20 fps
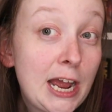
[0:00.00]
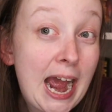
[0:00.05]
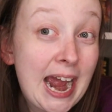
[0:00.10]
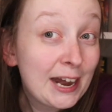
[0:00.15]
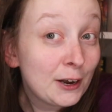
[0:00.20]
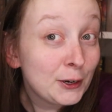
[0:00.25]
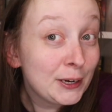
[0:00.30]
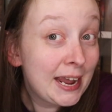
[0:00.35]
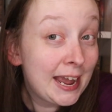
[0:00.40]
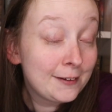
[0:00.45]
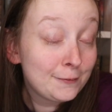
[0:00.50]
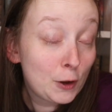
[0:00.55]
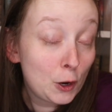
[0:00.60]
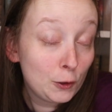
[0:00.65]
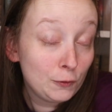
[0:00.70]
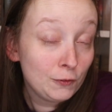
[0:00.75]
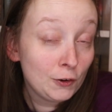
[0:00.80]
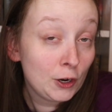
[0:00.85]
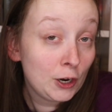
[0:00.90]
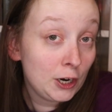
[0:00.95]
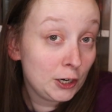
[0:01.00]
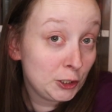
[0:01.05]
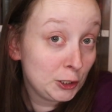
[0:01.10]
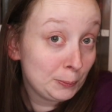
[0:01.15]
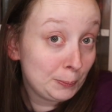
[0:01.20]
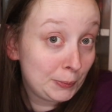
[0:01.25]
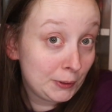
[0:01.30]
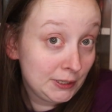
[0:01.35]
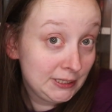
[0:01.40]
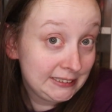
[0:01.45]
I already have over
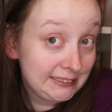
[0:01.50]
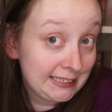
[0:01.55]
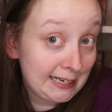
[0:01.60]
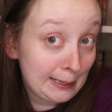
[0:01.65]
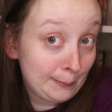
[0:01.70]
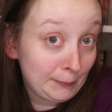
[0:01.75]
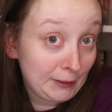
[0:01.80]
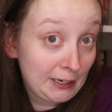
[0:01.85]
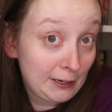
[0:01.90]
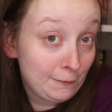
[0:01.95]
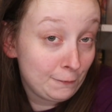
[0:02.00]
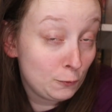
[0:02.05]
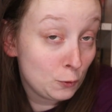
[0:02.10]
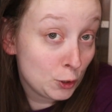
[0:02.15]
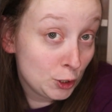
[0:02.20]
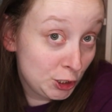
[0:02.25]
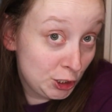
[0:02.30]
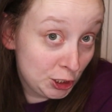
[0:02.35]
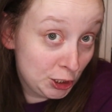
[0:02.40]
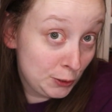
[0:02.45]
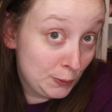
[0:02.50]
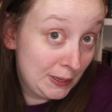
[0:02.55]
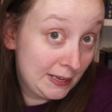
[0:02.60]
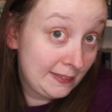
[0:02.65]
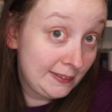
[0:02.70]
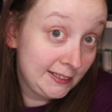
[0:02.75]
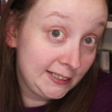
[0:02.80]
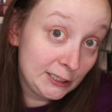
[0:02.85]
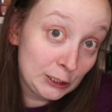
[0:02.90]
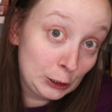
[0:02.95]
100 books that I'm looking forward to
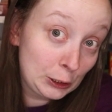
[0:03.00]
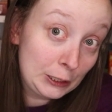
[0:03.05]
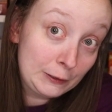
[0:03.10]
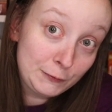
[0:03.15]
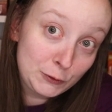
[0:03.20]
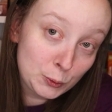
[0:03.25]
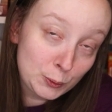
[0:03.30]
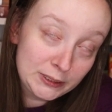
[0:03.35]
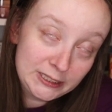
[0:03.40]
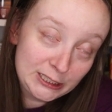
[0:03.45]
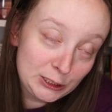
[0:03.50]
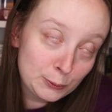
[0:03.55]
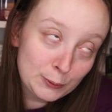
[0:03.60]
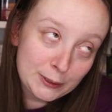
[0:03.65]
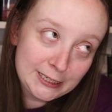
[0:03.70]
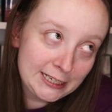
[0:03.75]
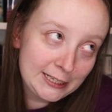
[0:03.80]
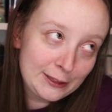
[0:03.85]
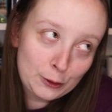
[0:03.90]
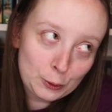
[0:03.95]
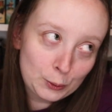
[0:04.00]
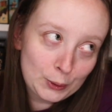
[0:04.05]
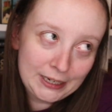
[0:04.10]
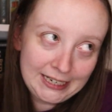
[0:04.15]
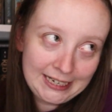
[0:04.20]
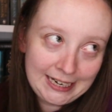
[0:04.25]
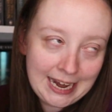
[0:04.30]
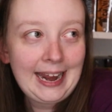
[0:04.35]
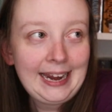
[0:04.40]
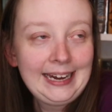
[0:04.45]
in the year of
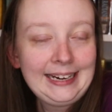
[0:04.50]
2023,